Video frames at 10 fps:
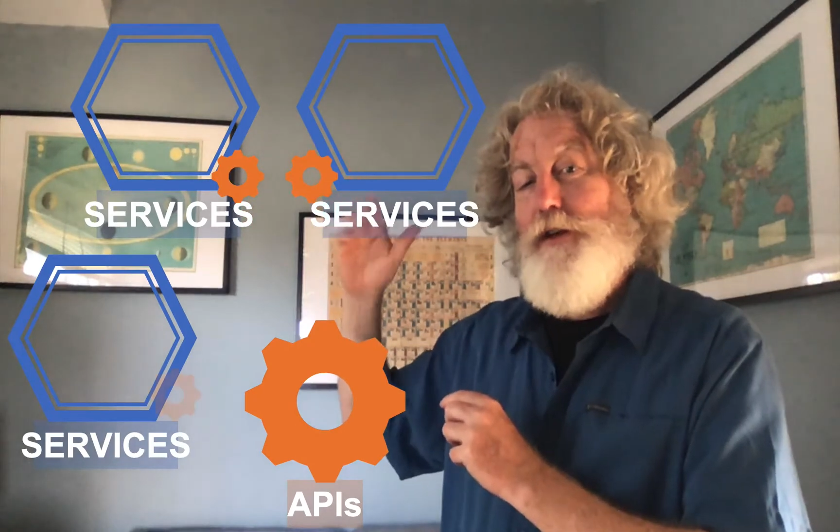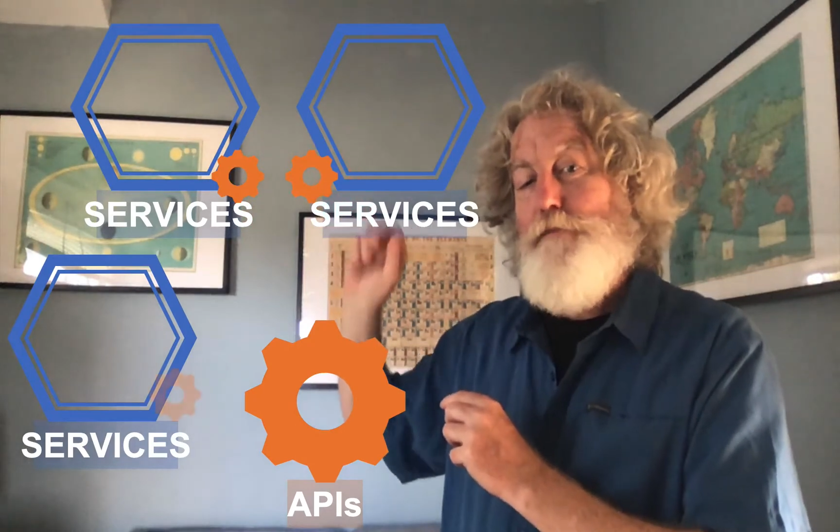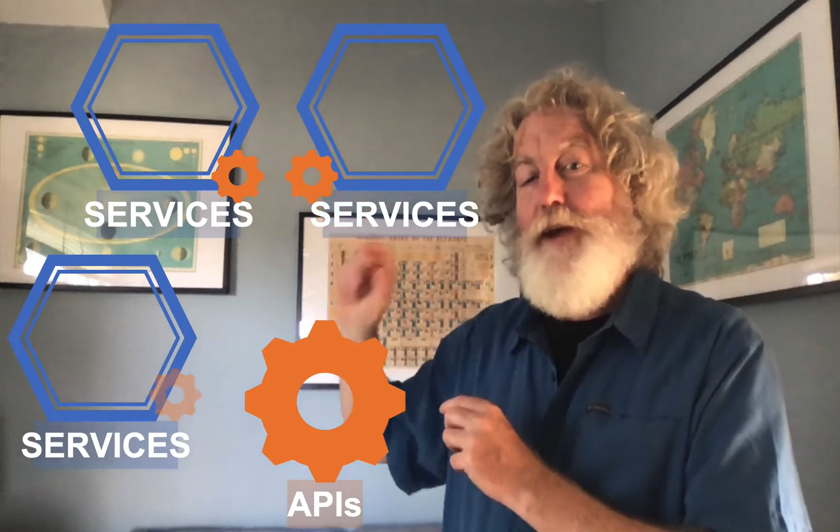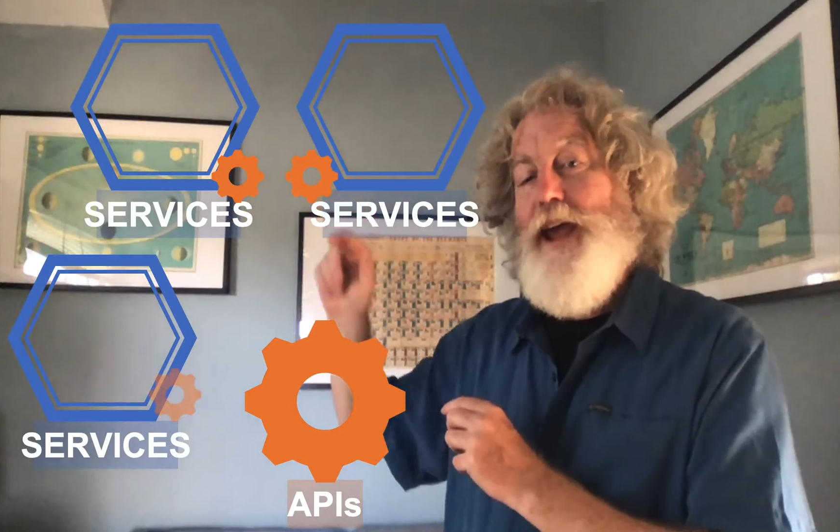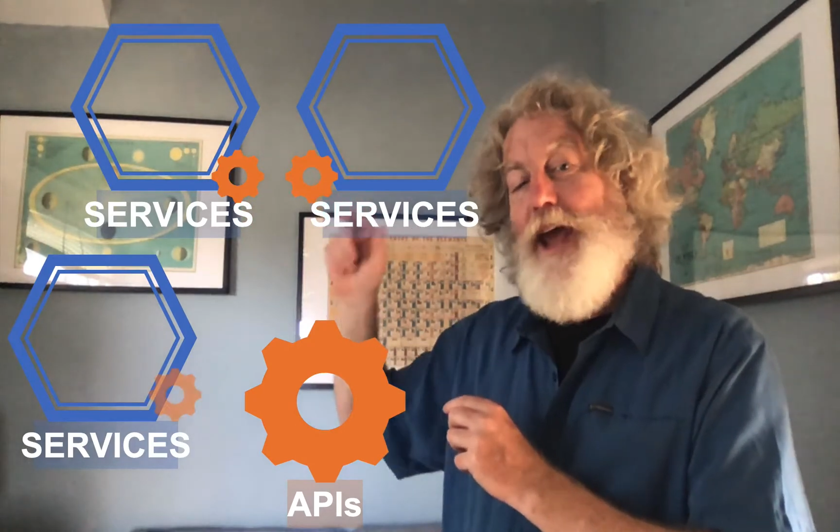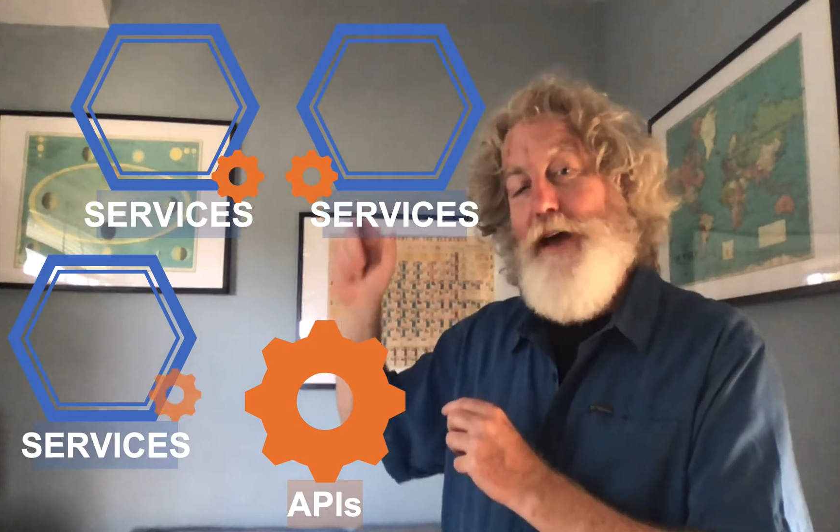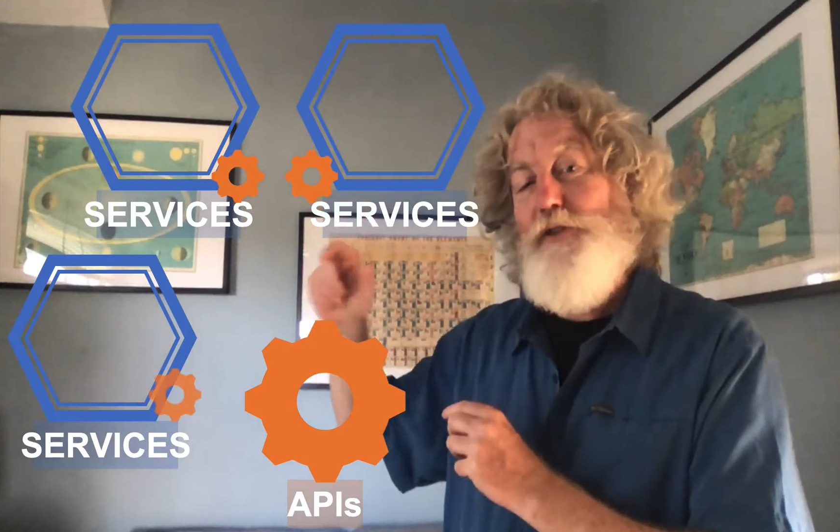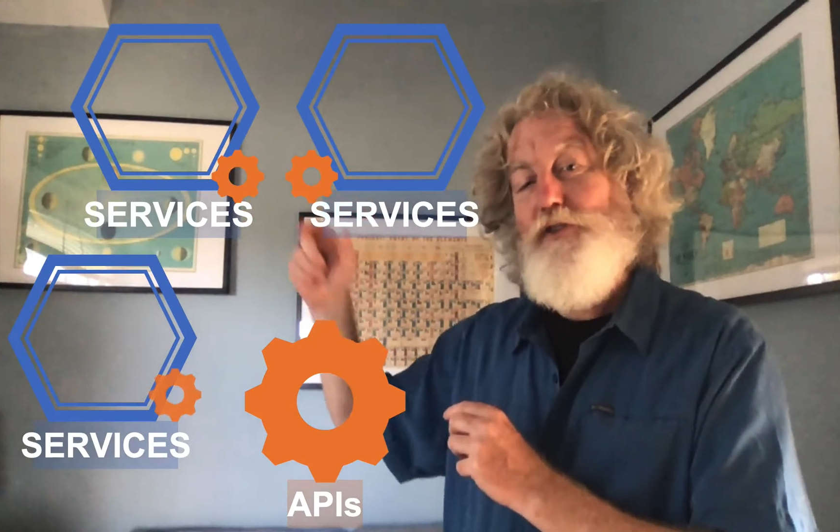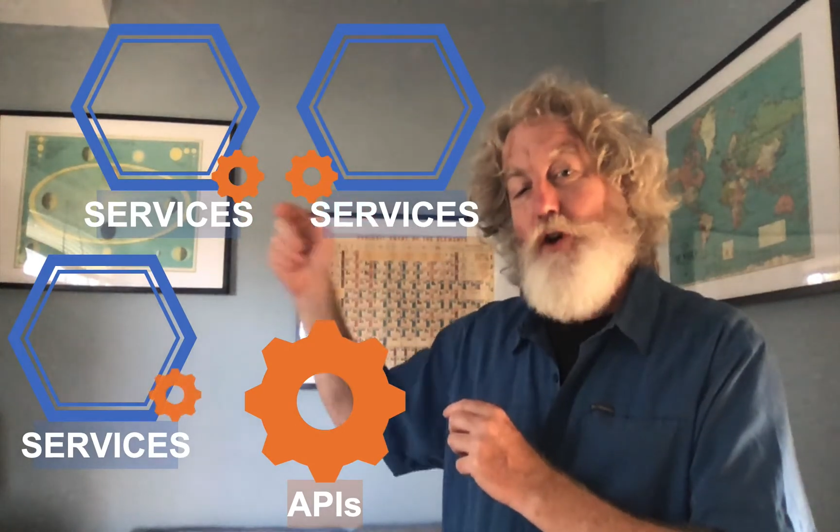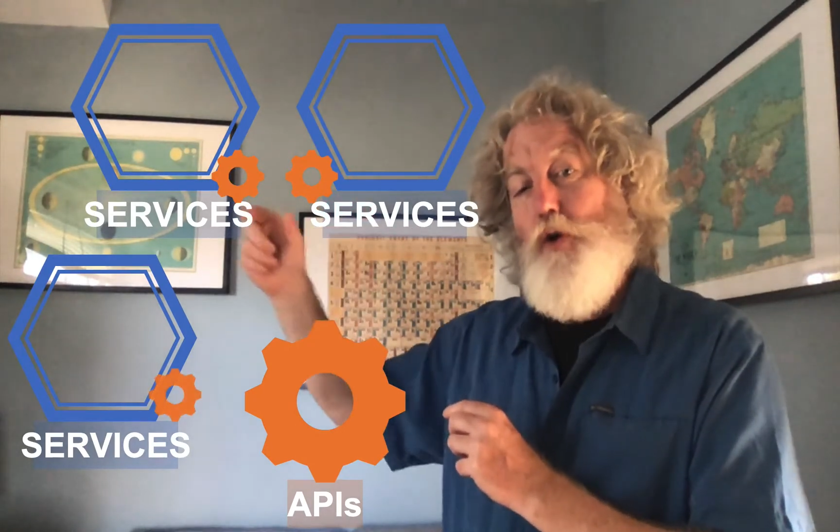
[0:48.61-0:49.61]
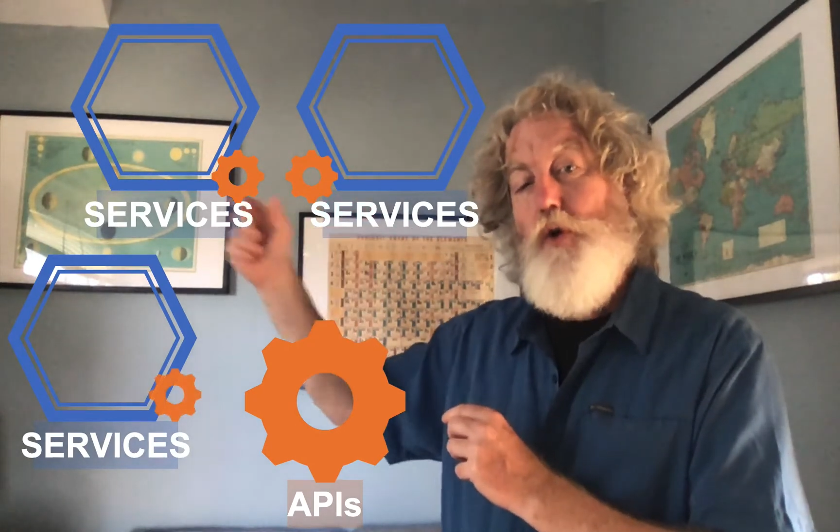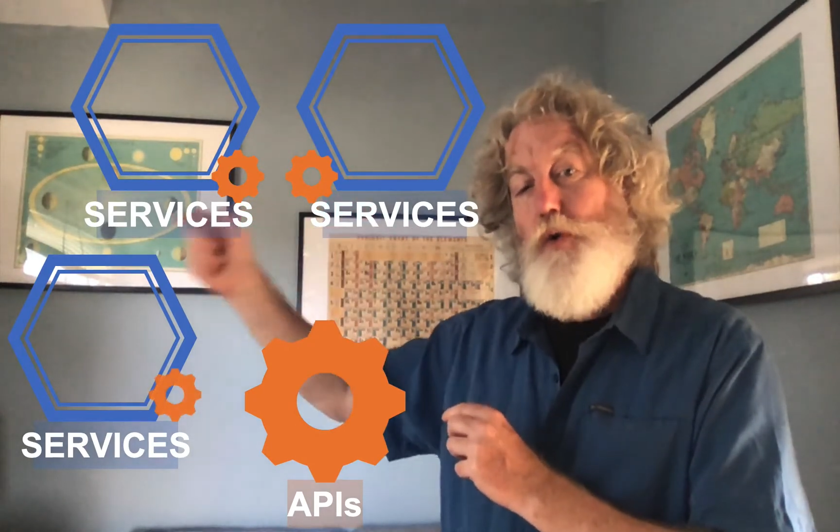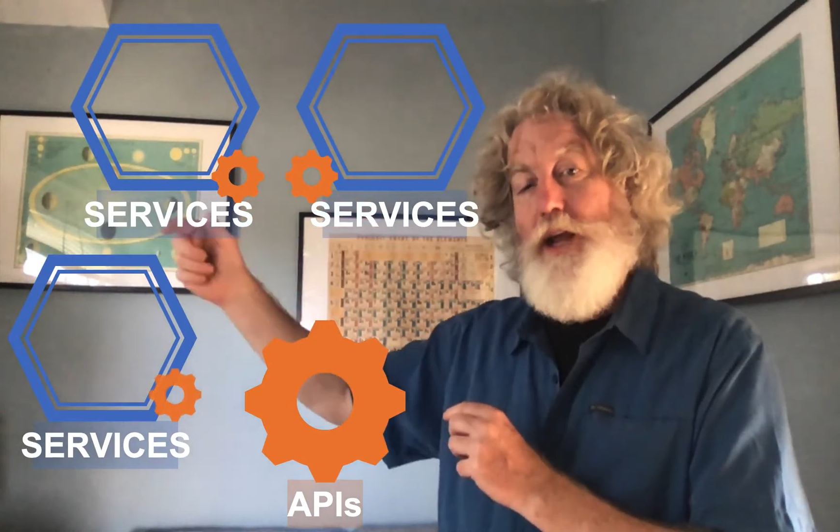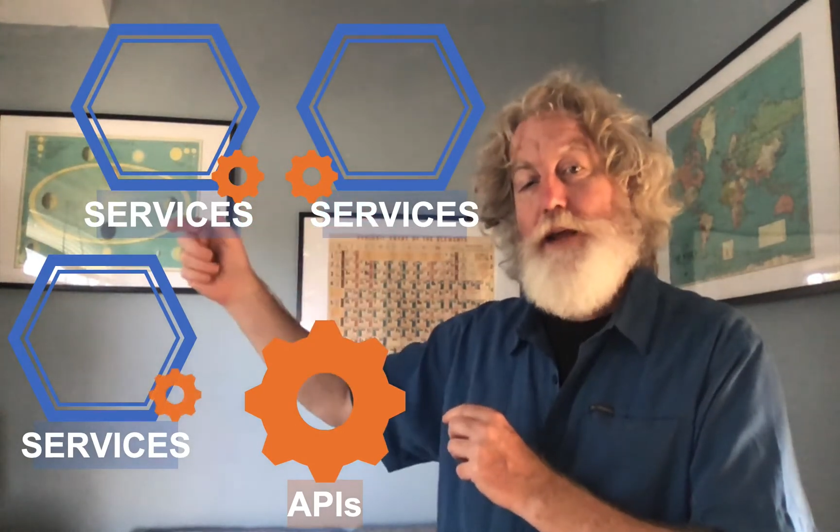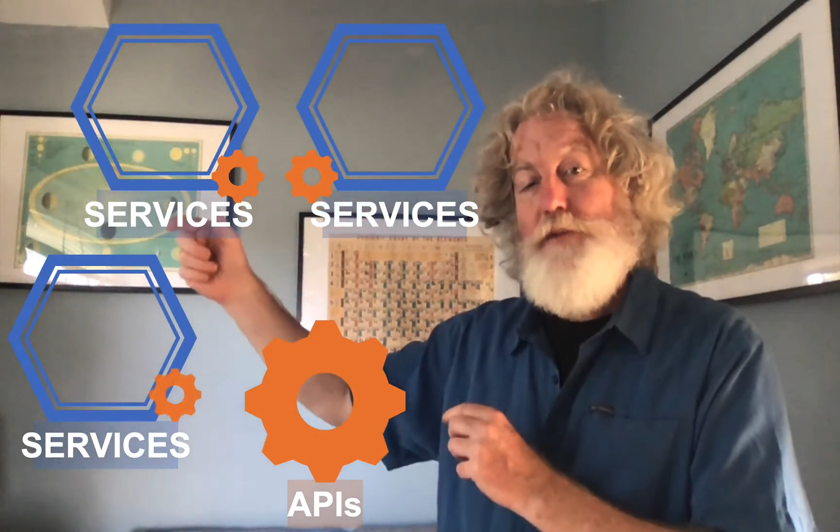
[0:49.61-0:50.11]
may have its own
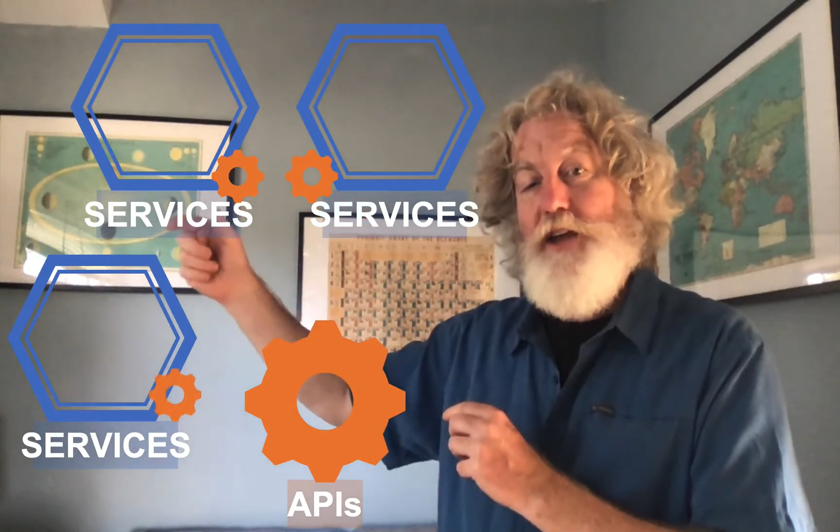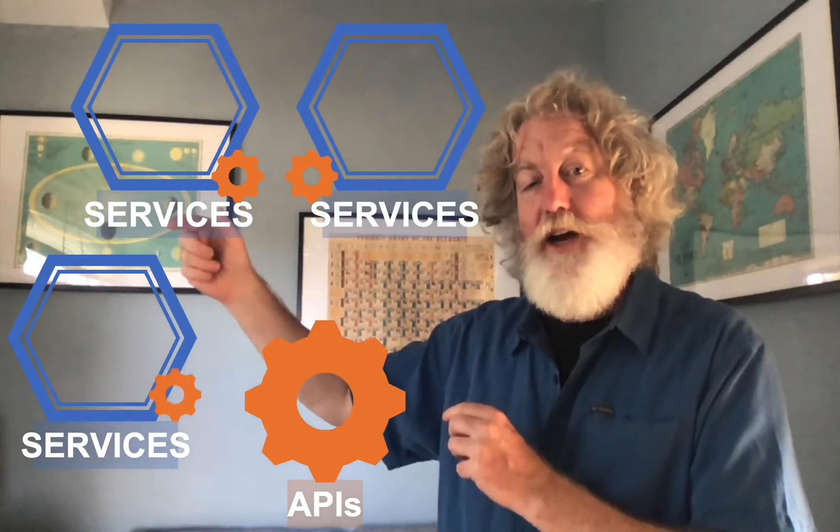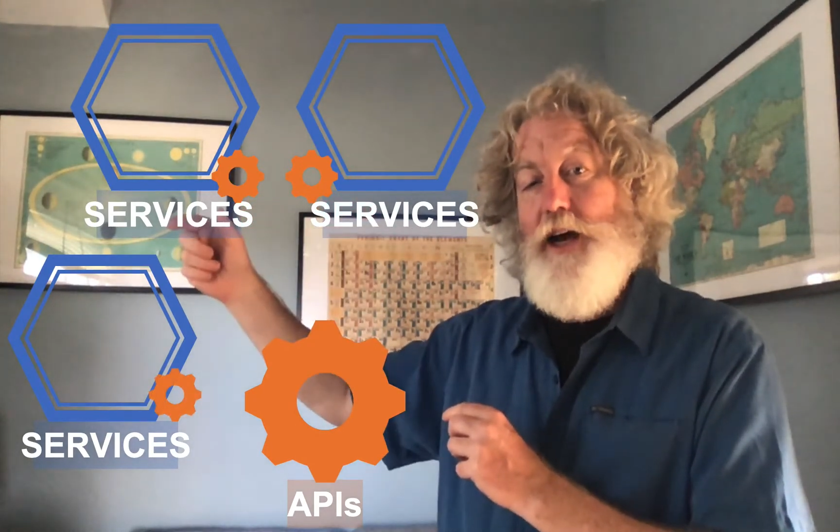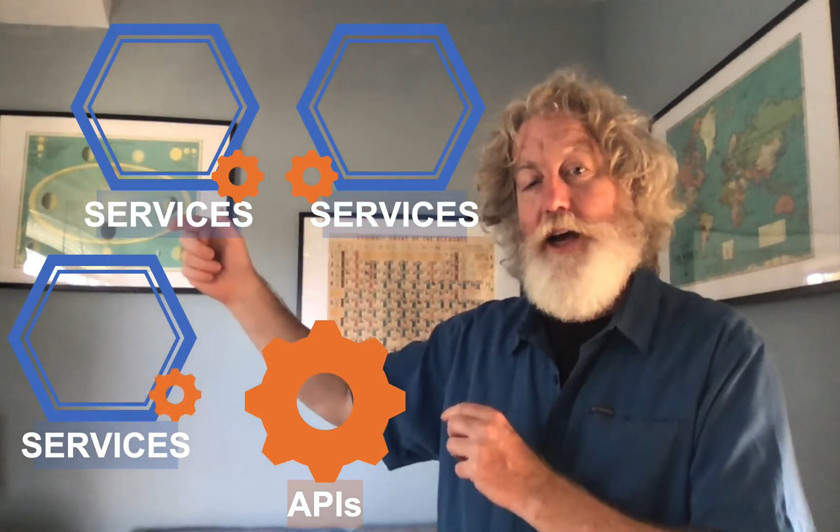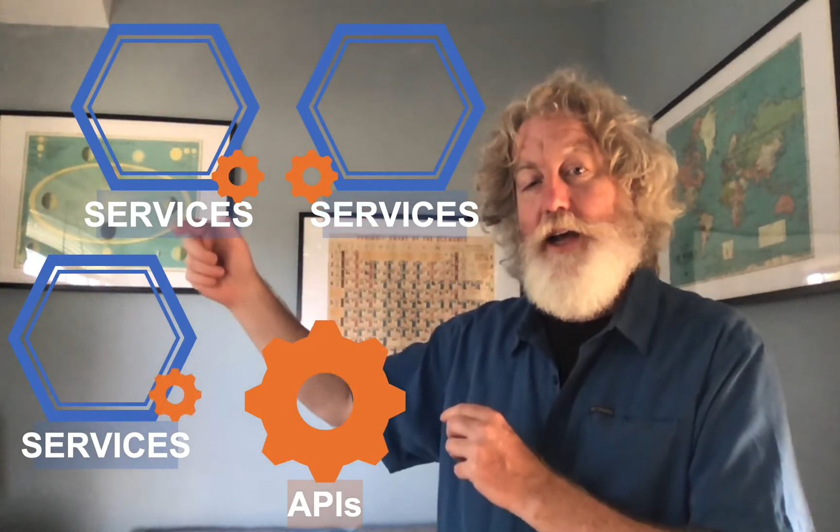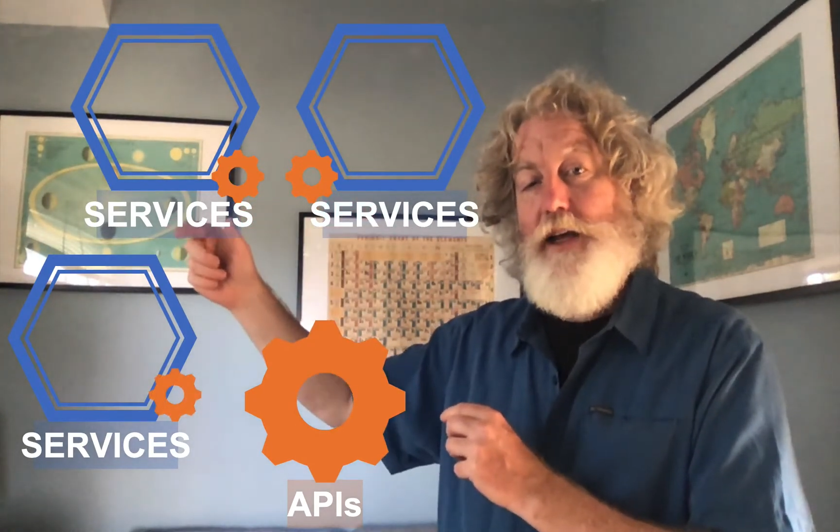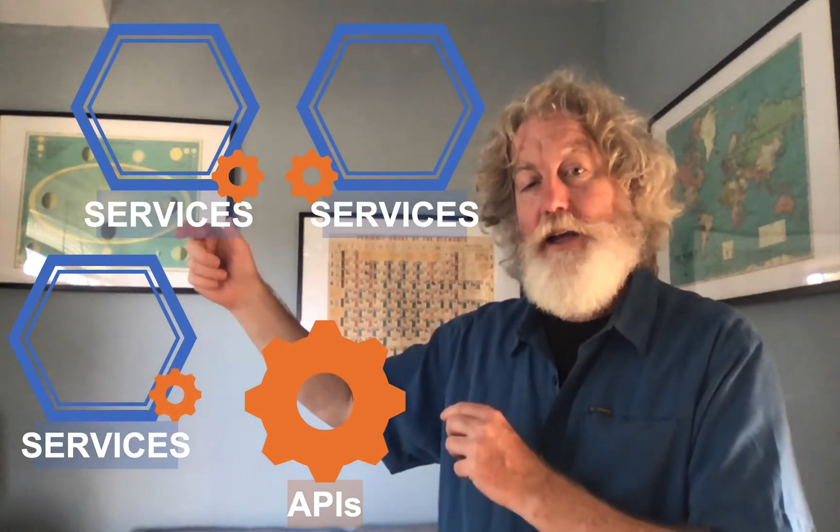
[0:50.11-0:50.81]
API,